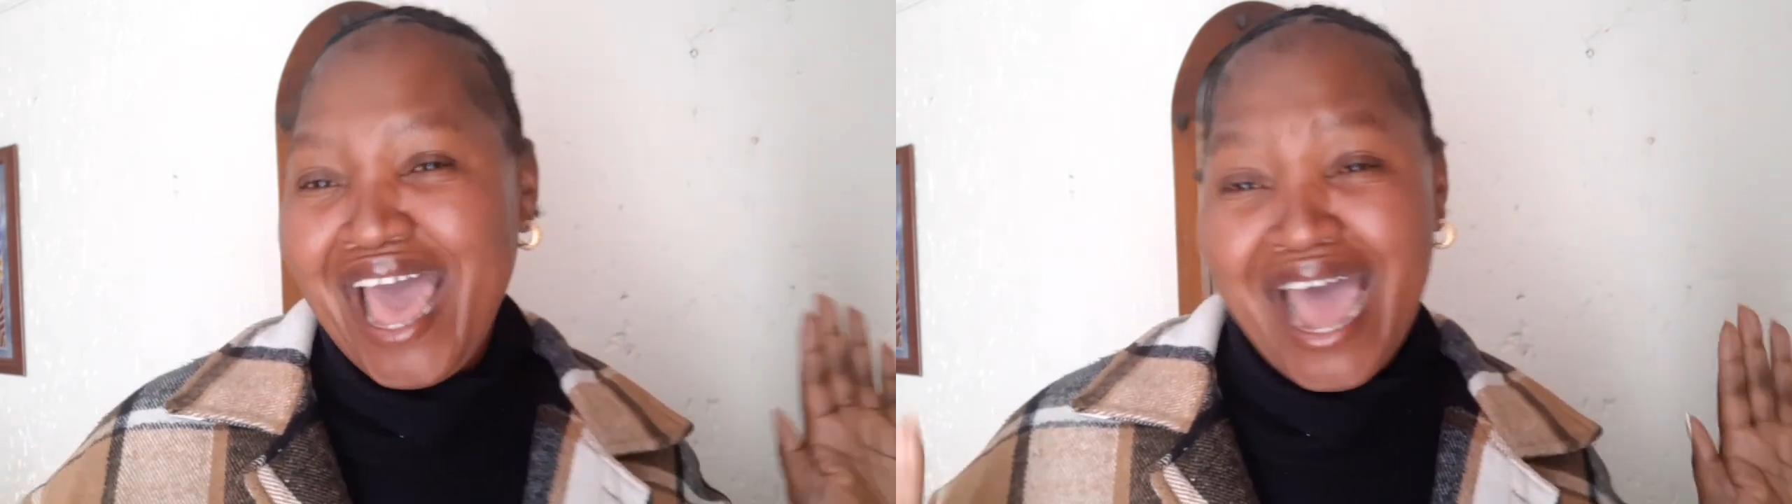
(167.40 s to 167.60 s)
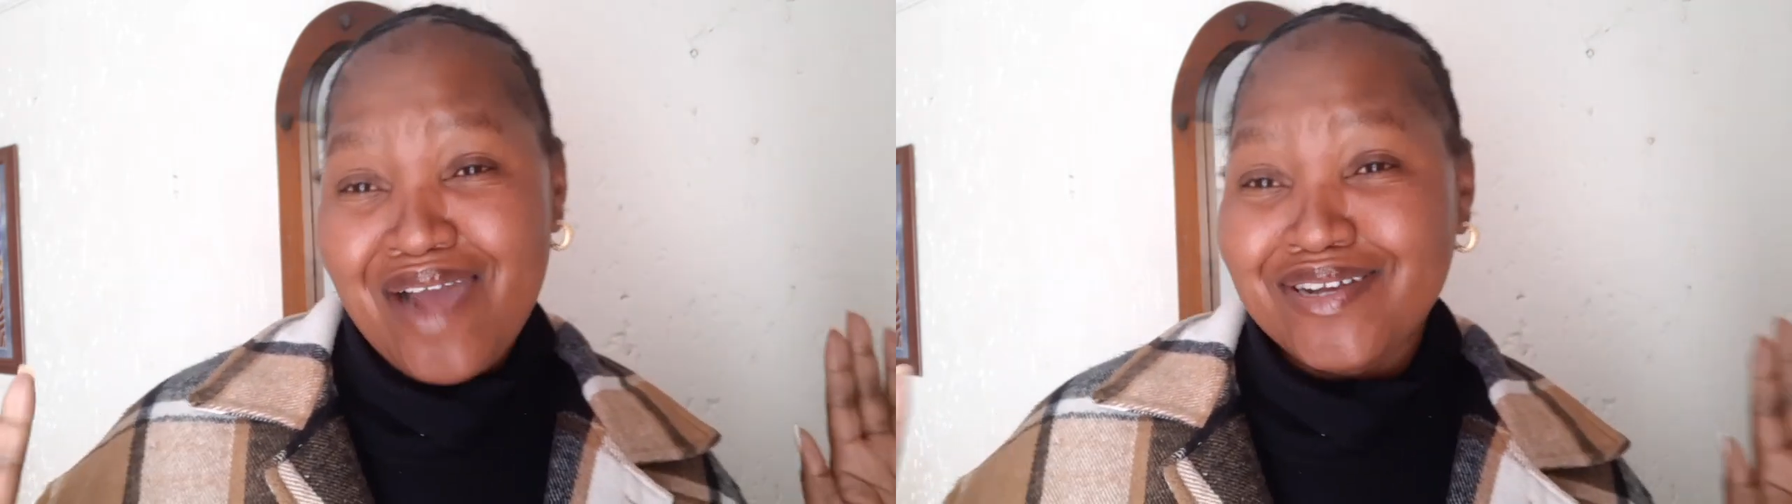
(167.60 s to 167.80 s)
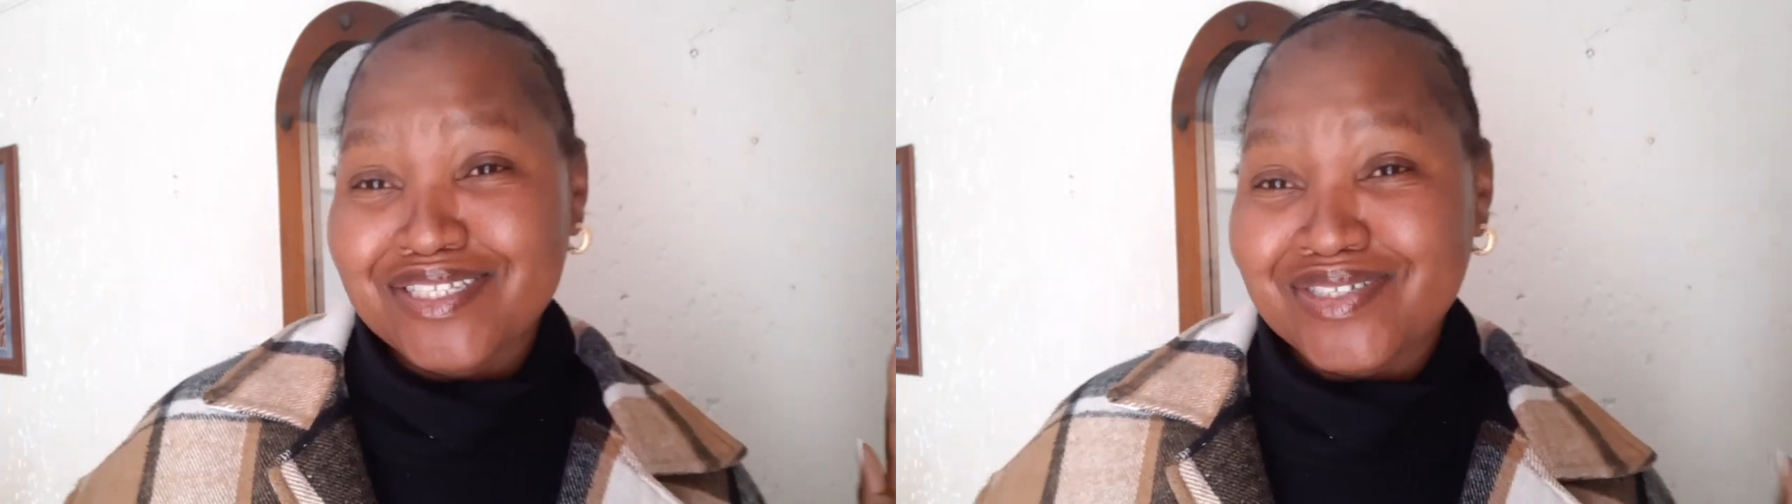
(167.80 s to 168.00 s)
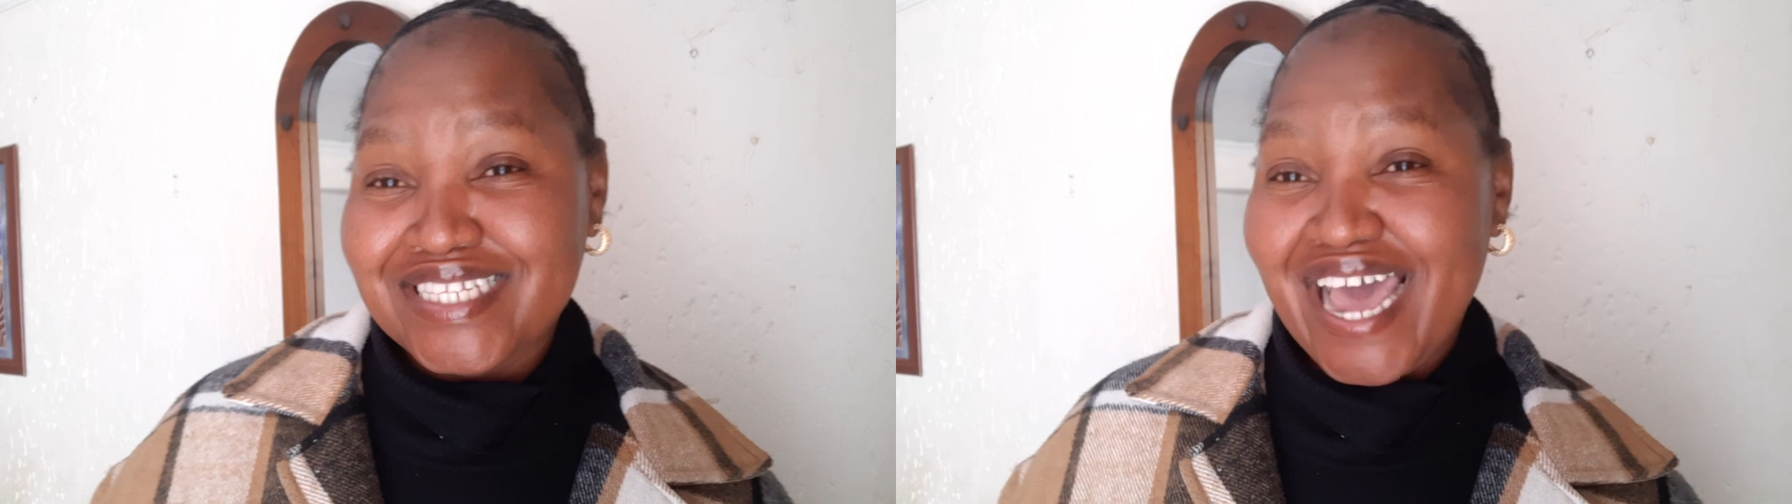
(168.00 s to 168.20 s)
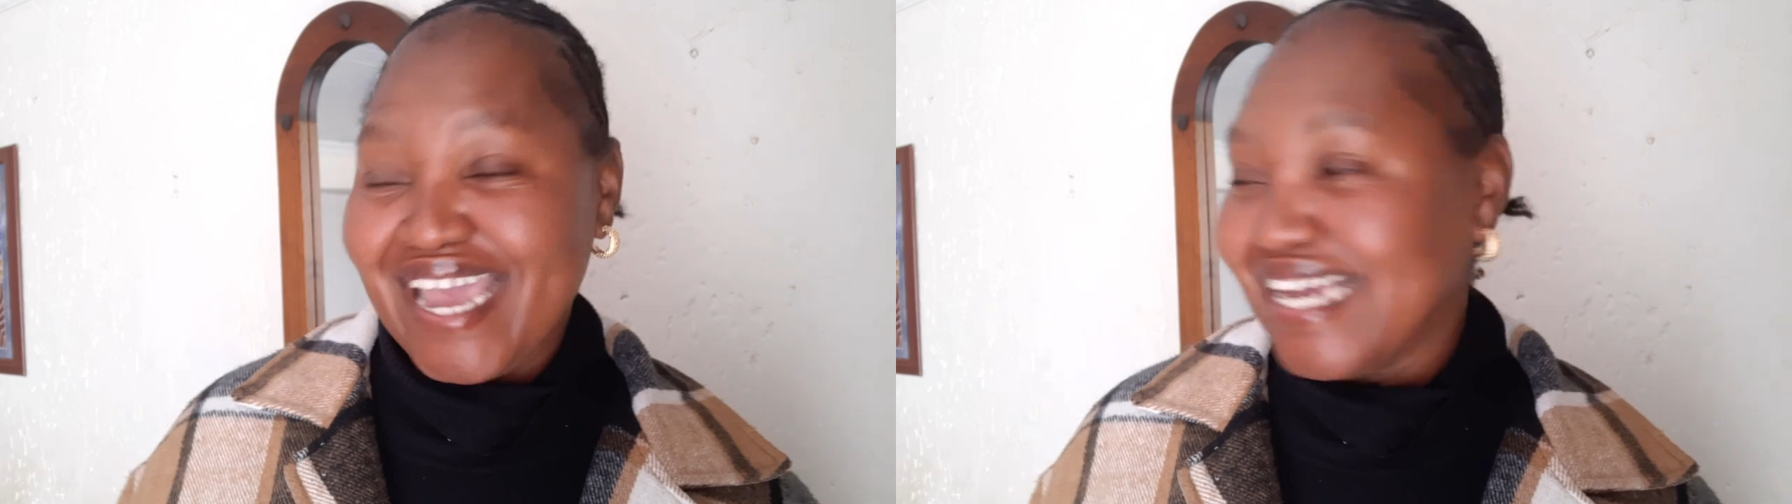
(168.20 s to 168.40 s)
I was so
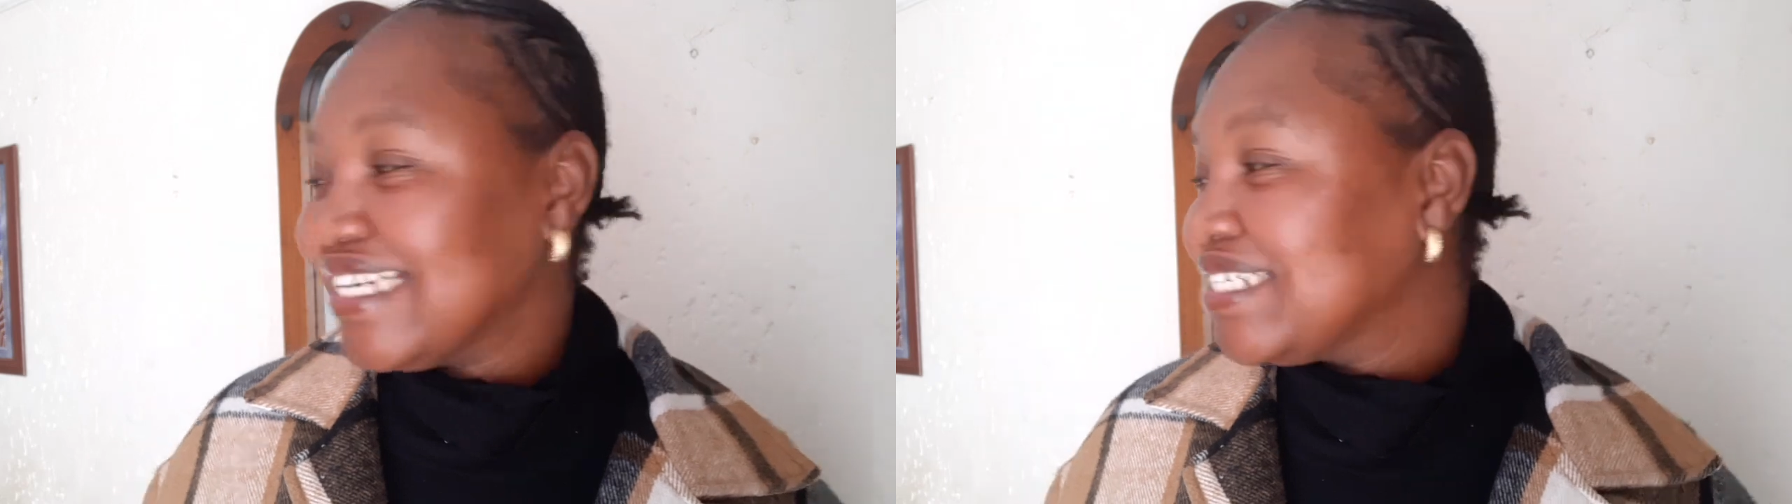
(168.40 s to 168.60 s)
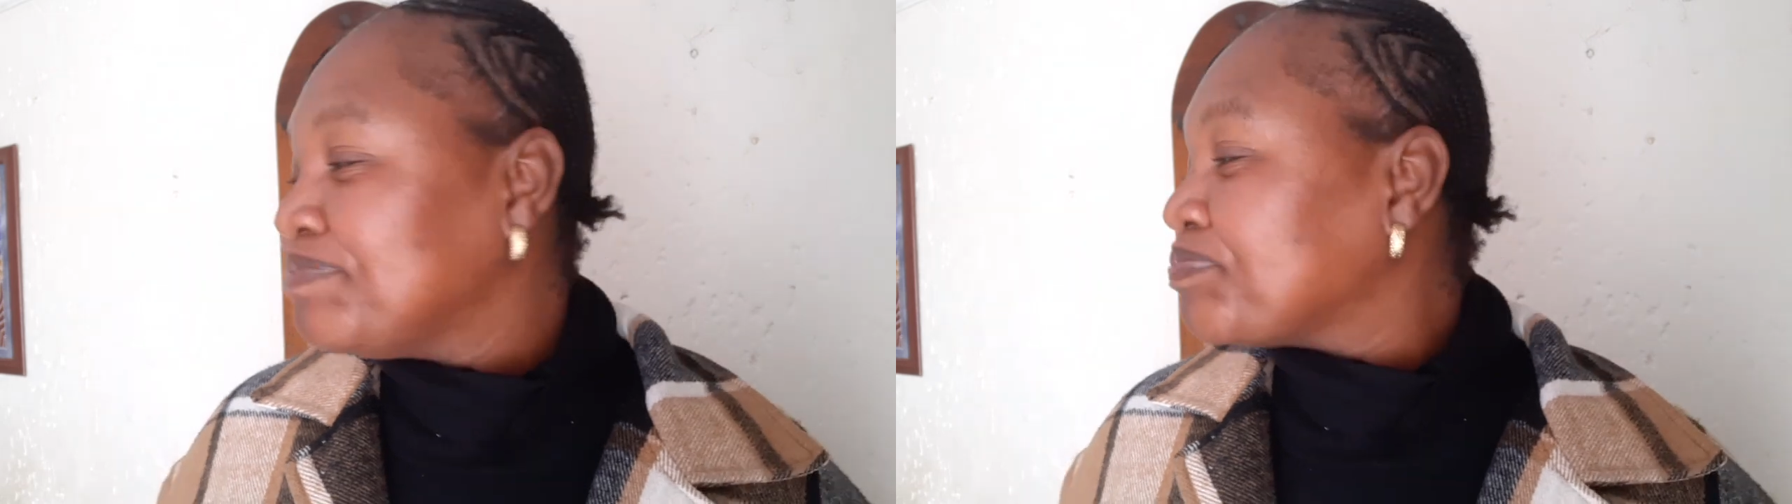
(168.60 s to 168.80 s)
tired.